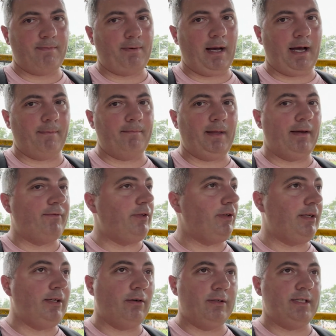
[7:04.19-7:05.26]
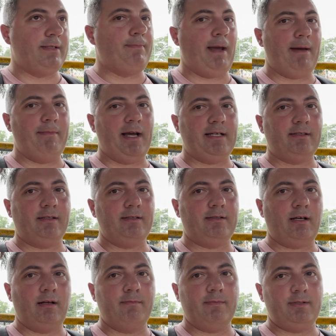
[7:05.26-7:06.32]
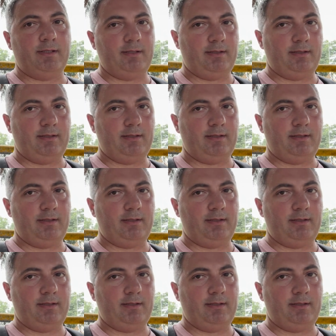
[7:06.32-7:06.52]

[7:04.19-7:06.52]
a pop. And if you can go and spam excellence on them,